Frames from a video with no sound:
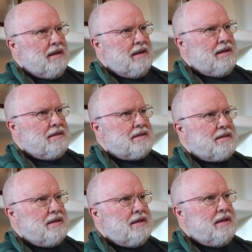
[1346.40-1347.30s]
is
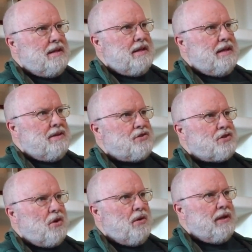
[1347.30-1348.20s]
is
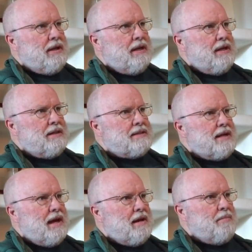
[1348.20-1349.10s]
showing that it's
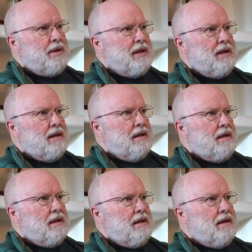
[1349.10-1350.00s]
got to be,
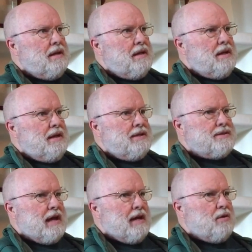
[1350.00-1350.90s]
it's
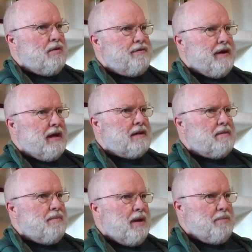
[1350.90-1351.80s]
got to
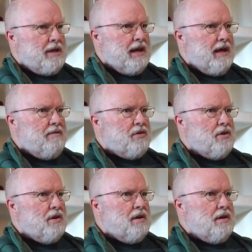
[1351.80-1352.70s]
affect my
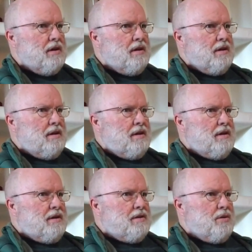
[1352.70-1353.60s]
behavior,
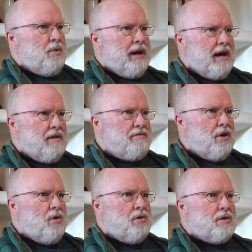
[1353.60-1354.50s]
the way I
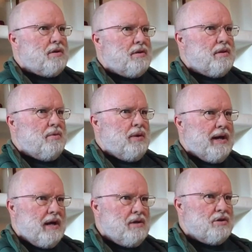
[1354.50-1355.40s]
vote, the
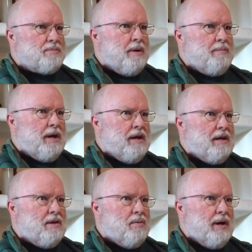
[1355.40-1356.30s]
way I use my
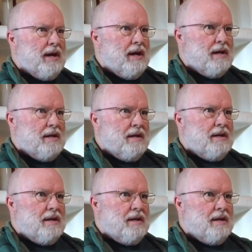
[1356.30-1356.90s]
money, the way I